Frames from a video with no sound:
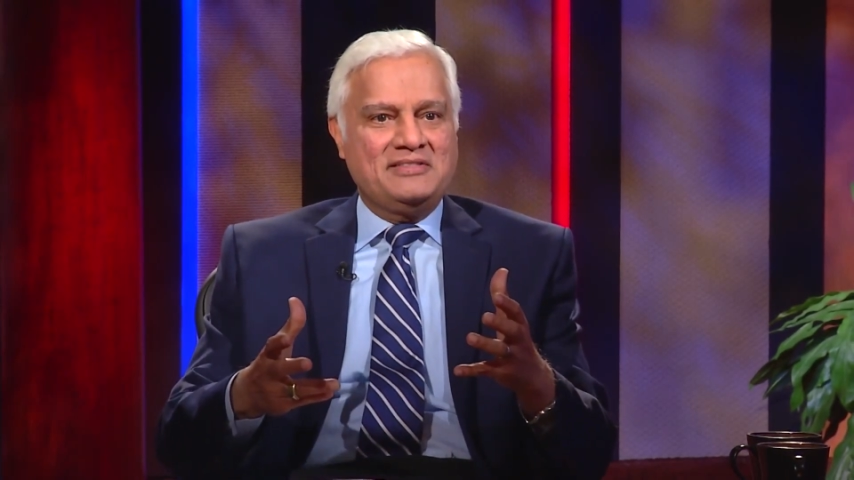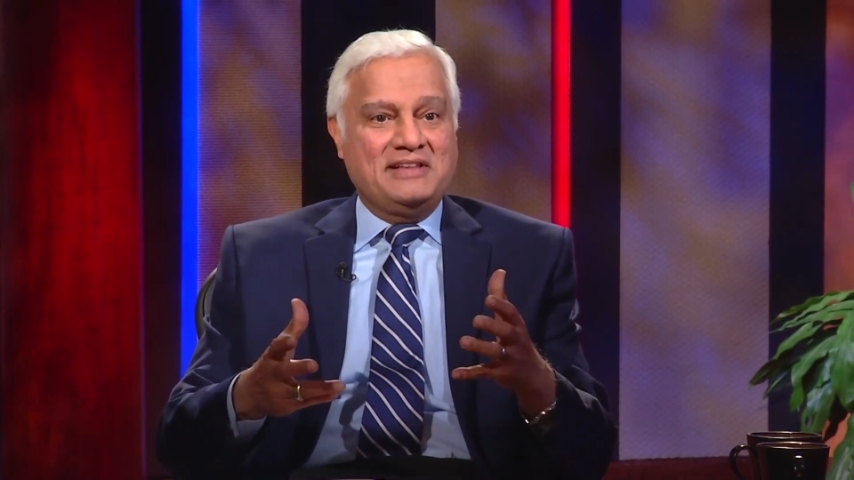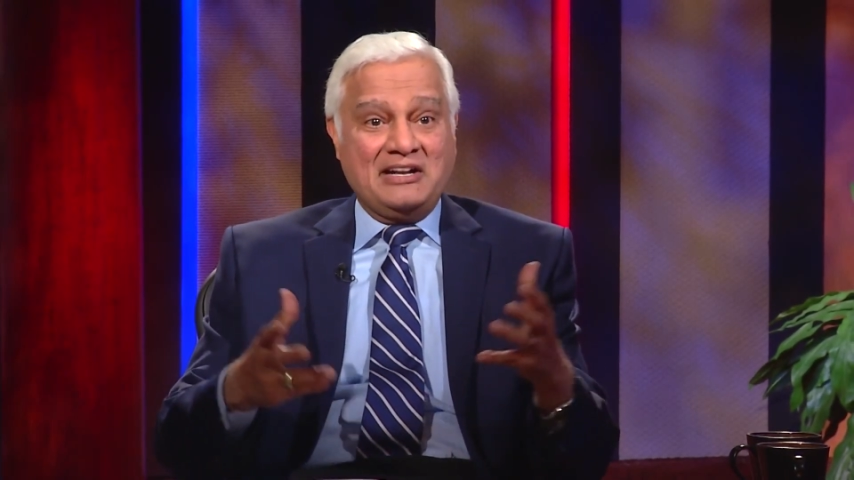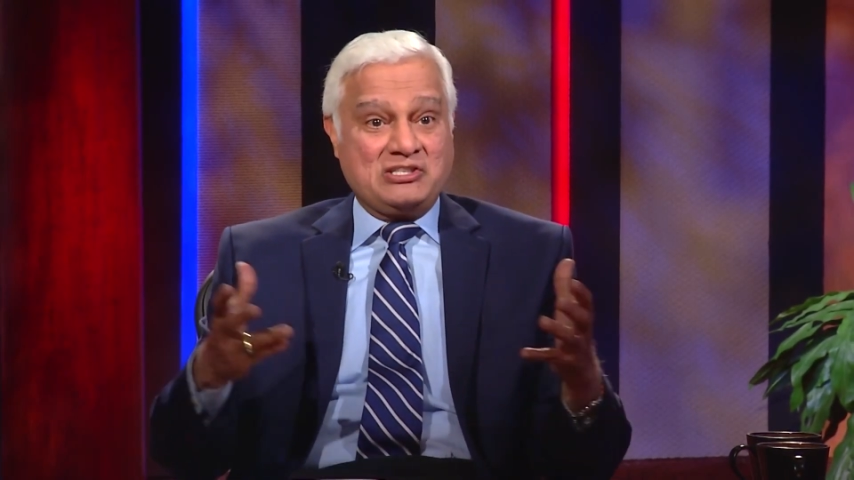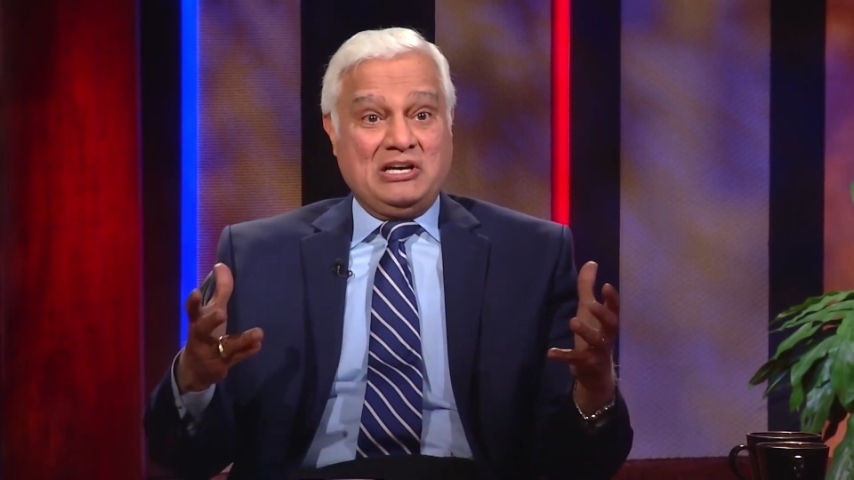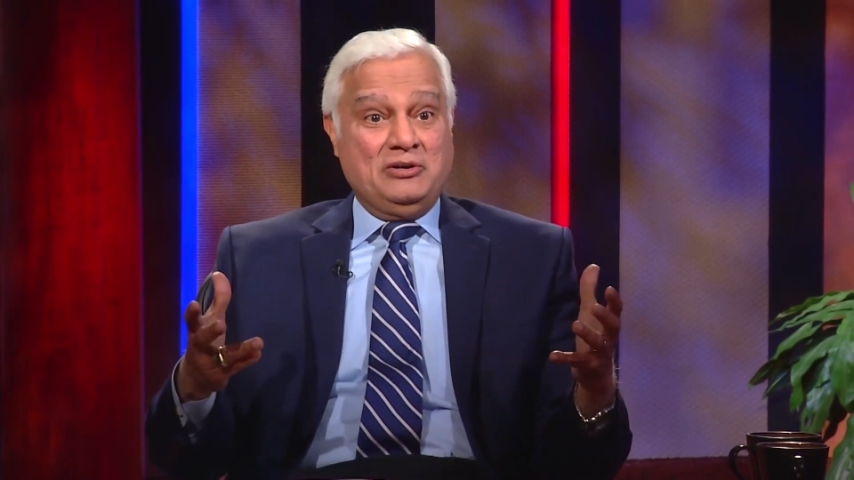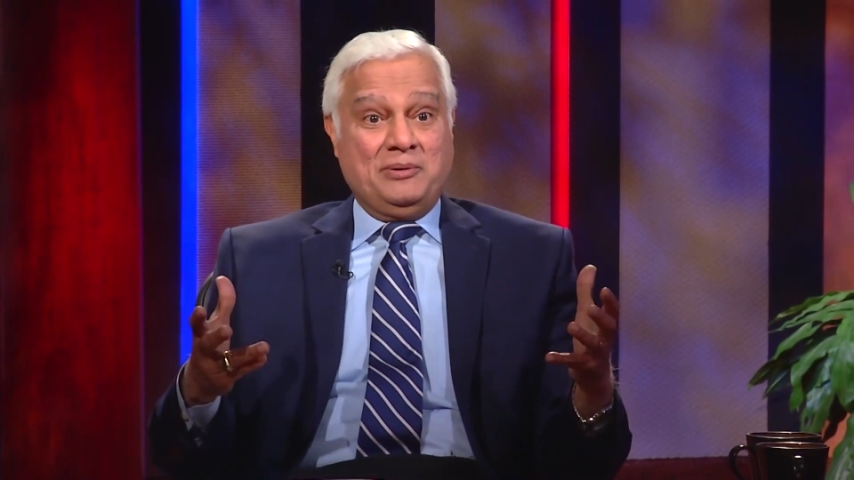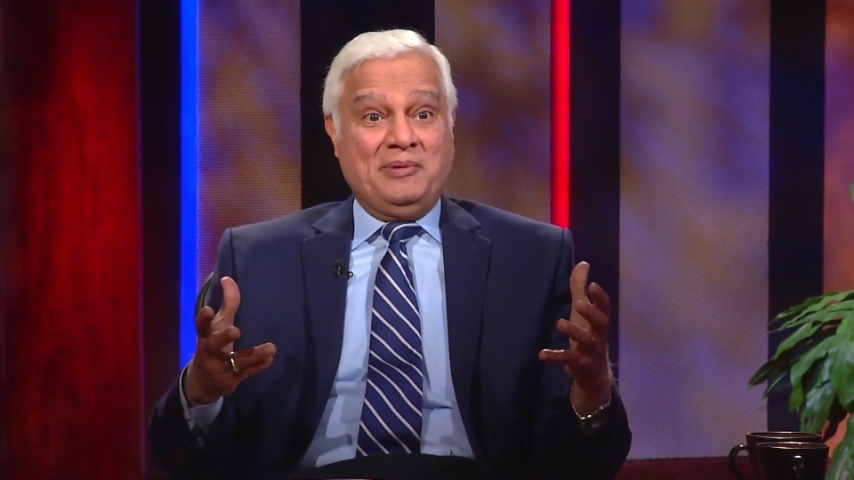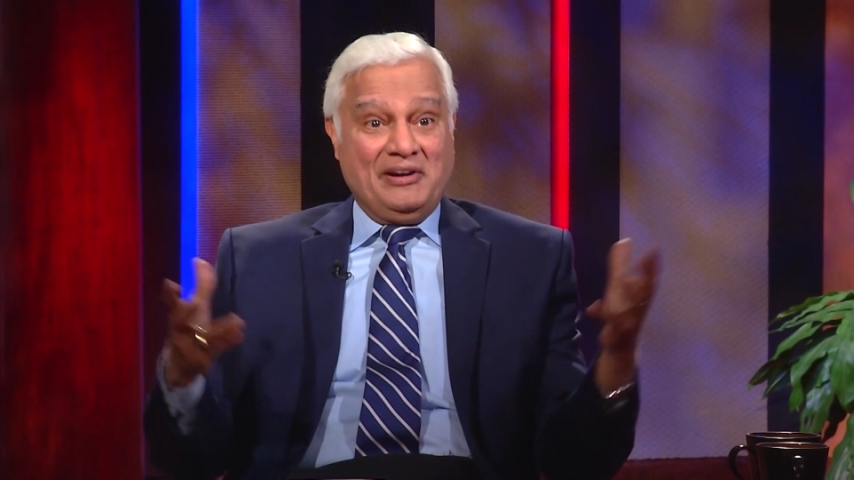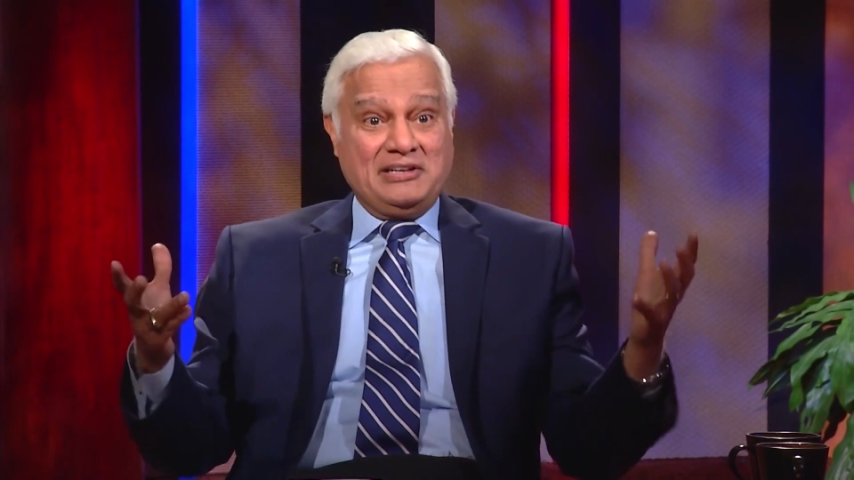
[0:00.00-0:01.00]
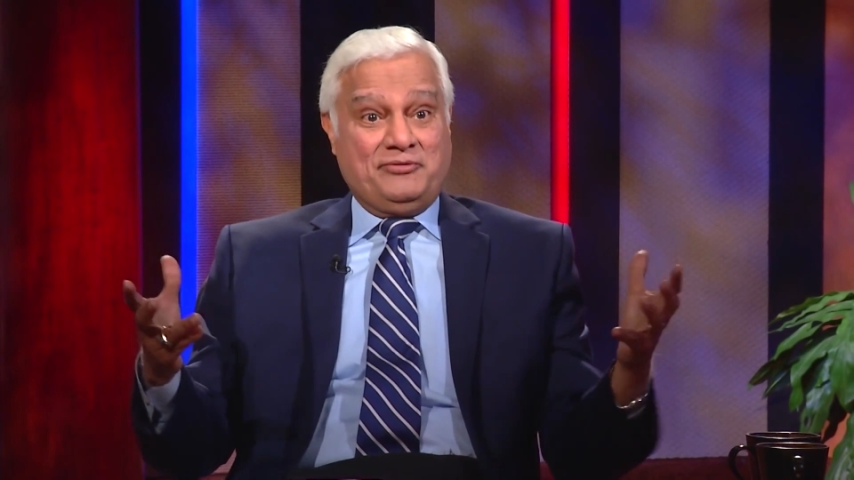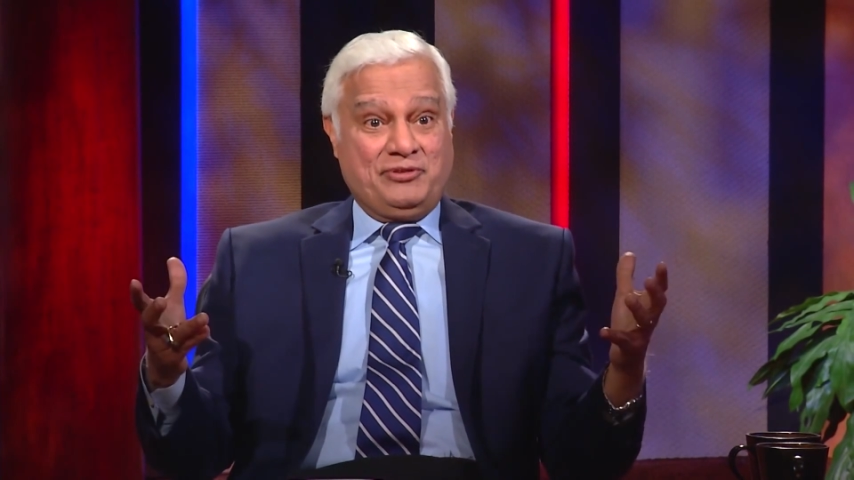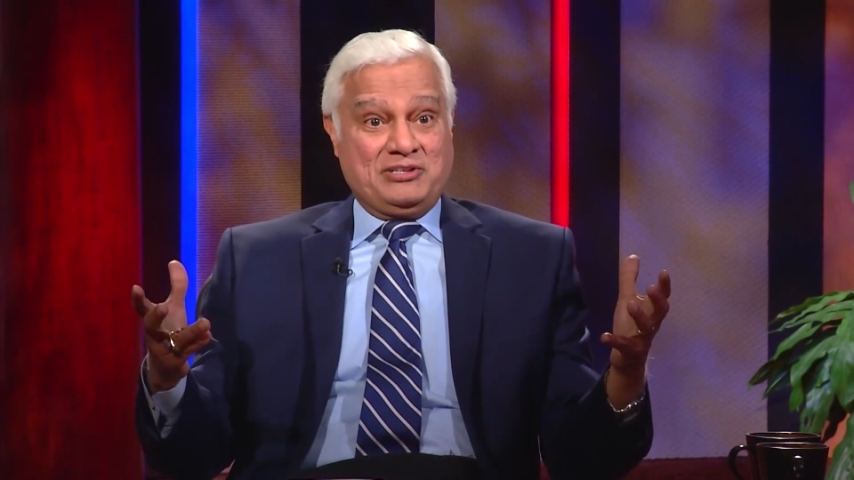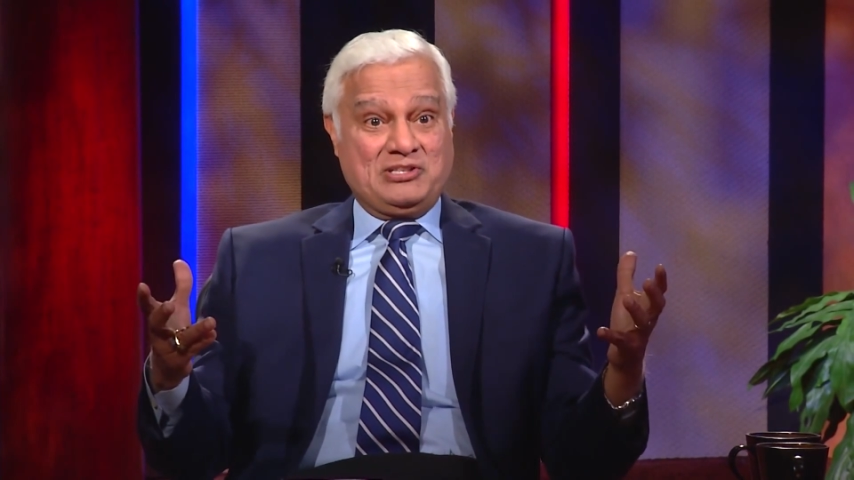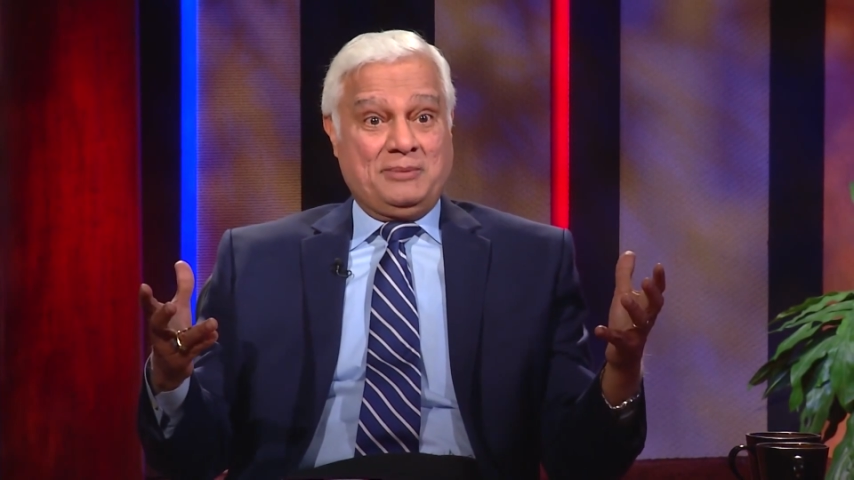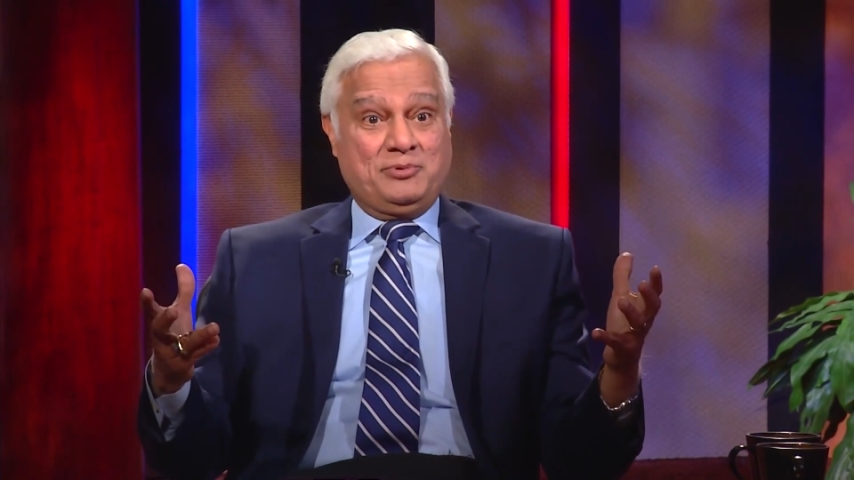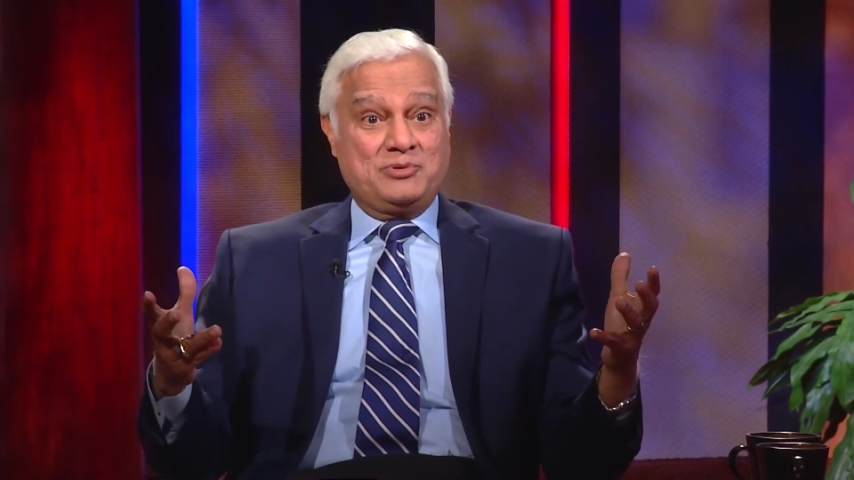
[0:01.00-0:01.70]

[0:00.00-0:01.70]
That's how America, for example,